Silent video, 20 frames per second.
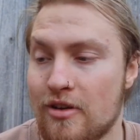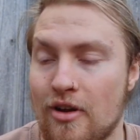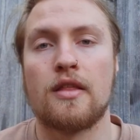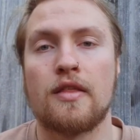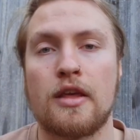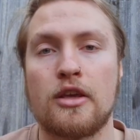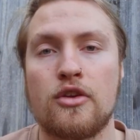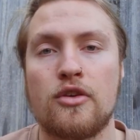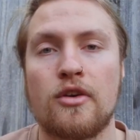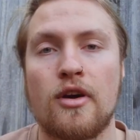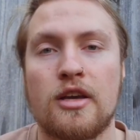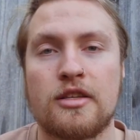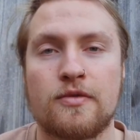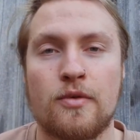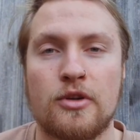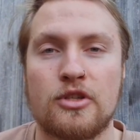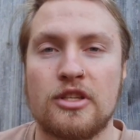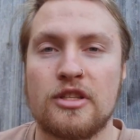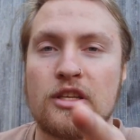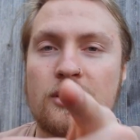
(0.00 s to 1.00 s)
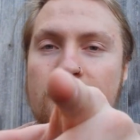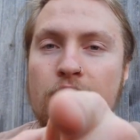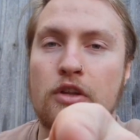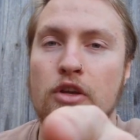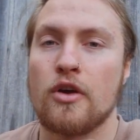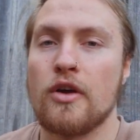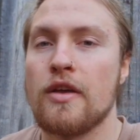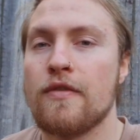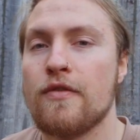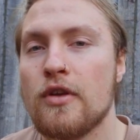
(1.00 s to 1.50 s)
Thank you guys for watching this video.
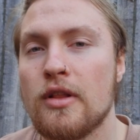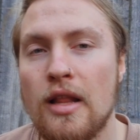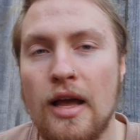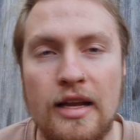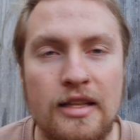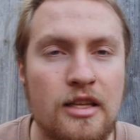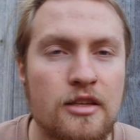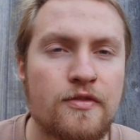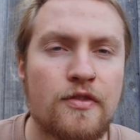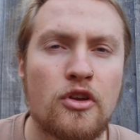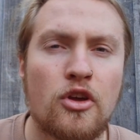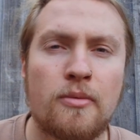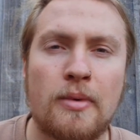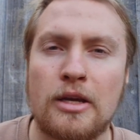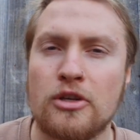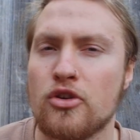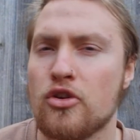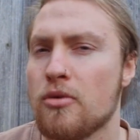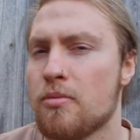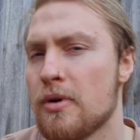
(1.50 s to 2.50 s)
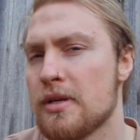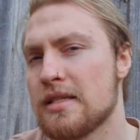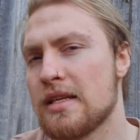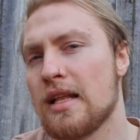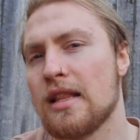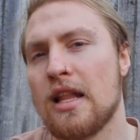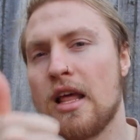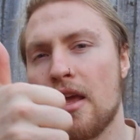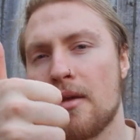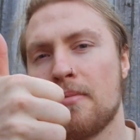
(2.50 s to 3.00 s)
If you like this video, make sure you press that
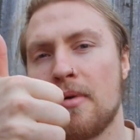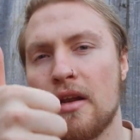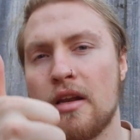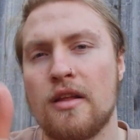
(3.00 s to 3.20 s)
like button.